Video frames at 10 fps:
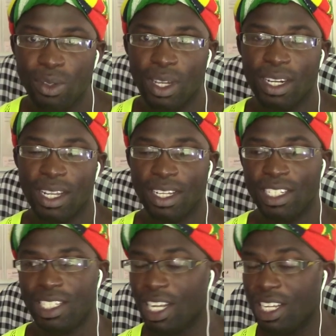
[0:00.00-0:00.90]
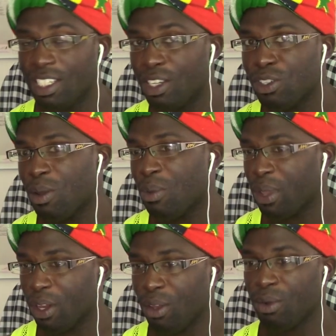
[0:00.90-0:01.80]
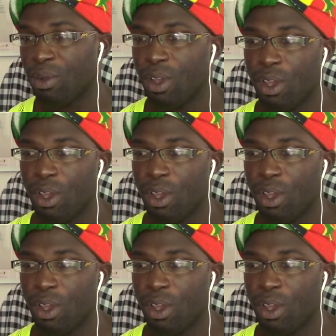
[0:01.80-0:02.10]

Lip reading: you can then change into something new,